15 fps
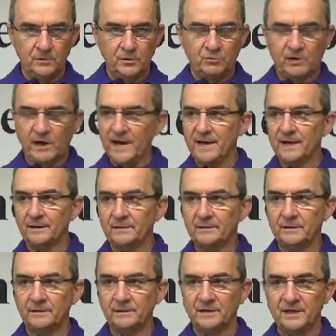You can't
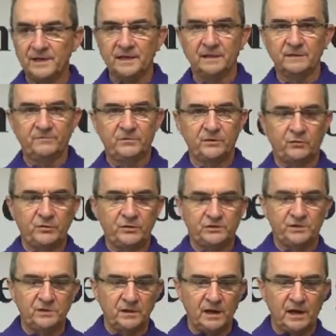live the
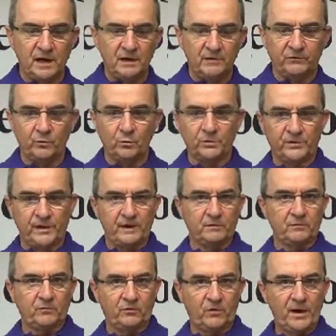Christian life
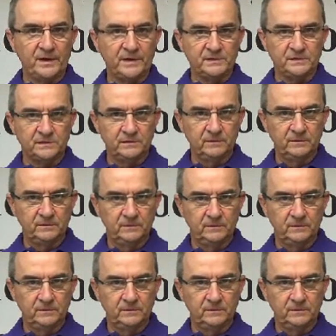without Christ.